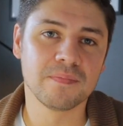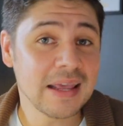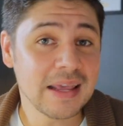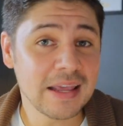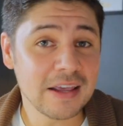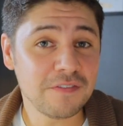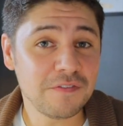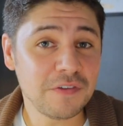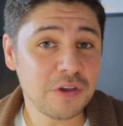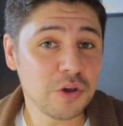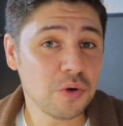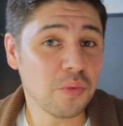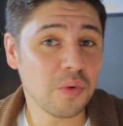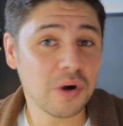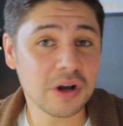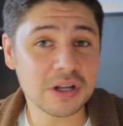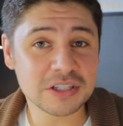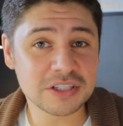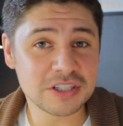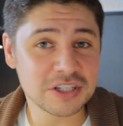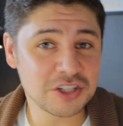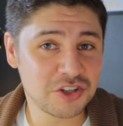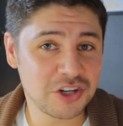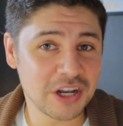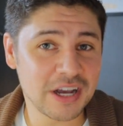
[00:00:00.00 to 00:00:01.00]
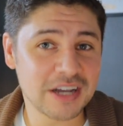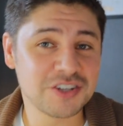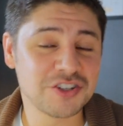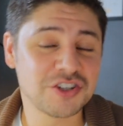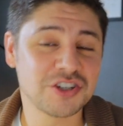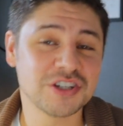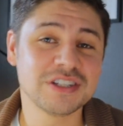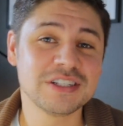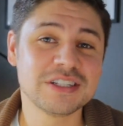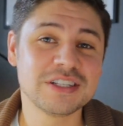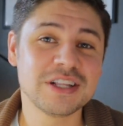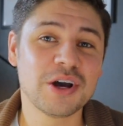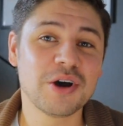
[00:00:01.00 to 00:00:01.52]
If you want
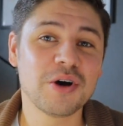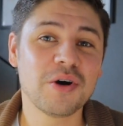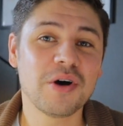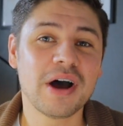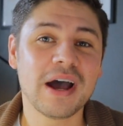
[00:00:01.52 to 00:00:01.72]
suggestions though,